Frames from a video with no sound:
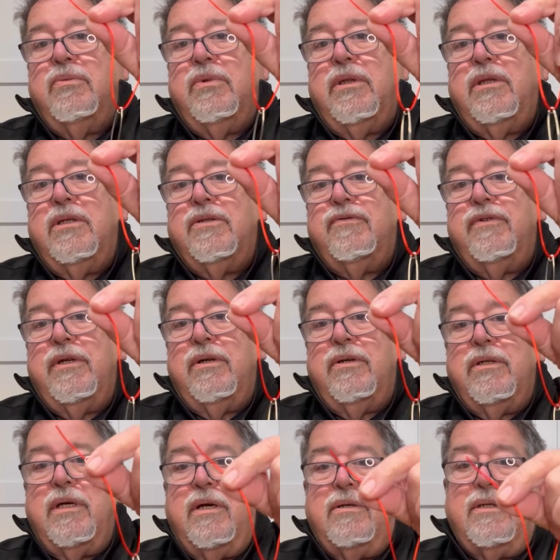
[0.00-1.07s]
with this finger
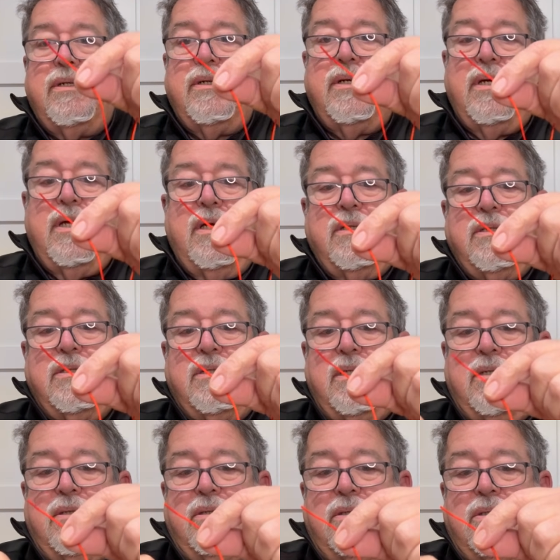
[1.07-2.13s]
down here, just
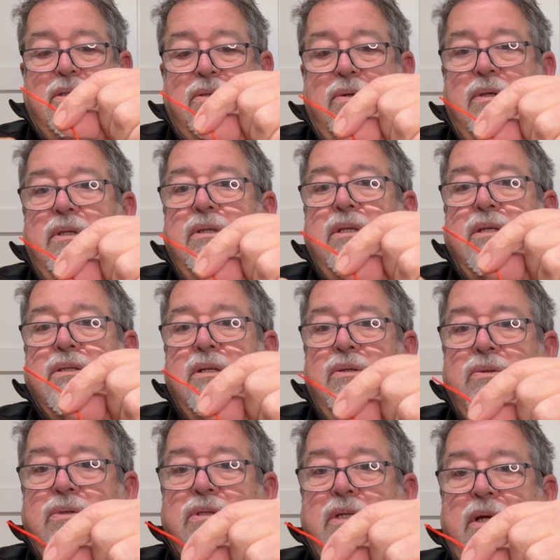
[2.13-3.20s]
so it doesn't
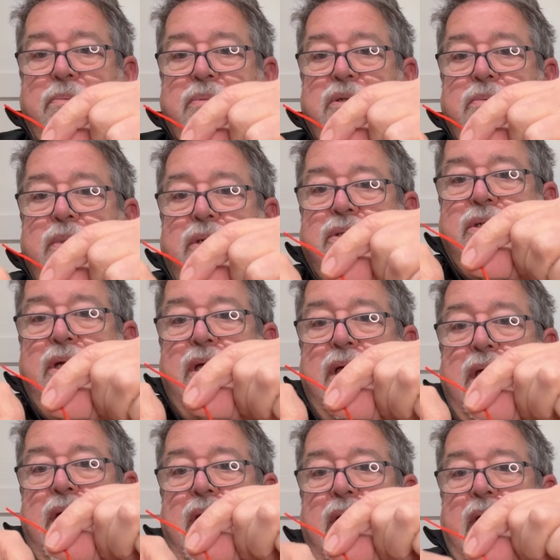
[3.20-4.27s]
loosen up too much.
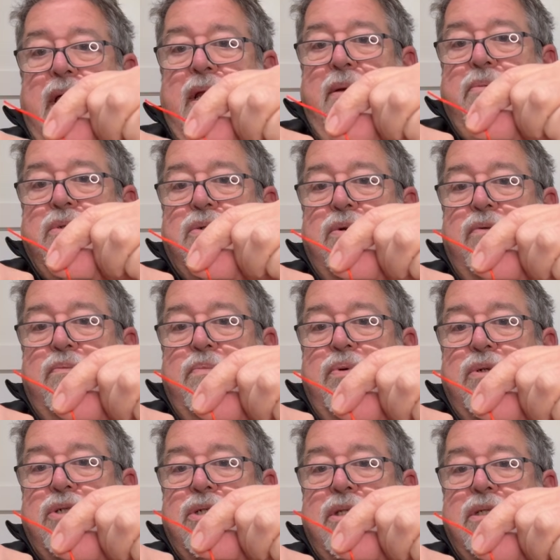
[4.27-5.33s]
And I sort of
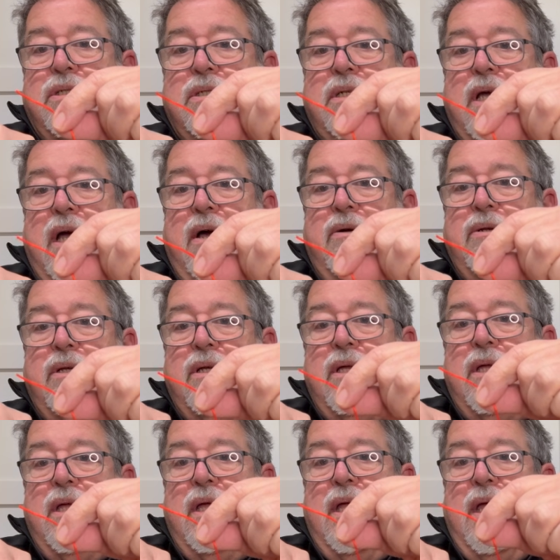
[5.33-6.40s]
push this down,
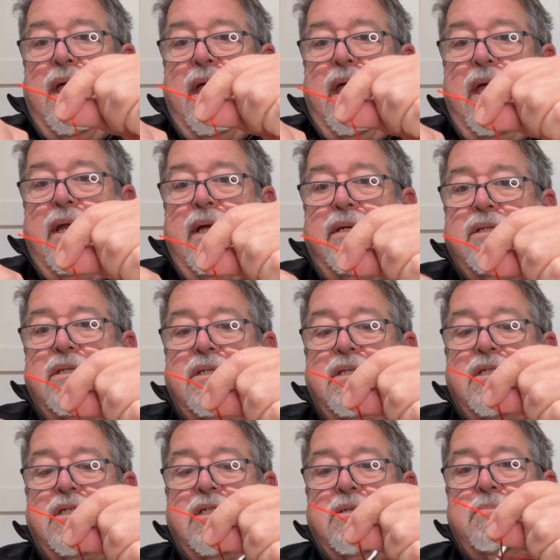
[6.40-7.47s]
and I
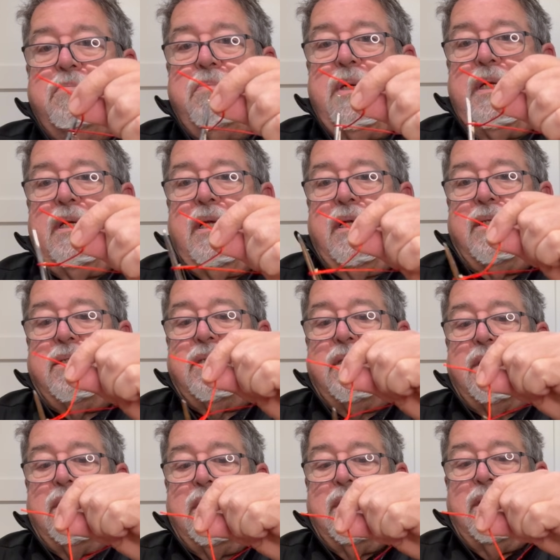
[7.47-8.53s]
spin it.
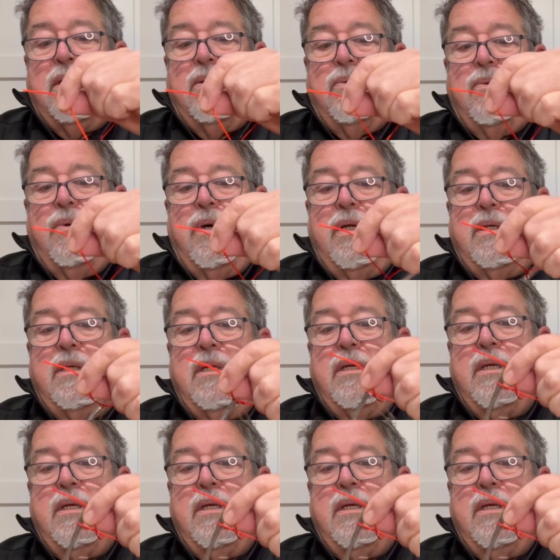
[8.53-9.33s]
1,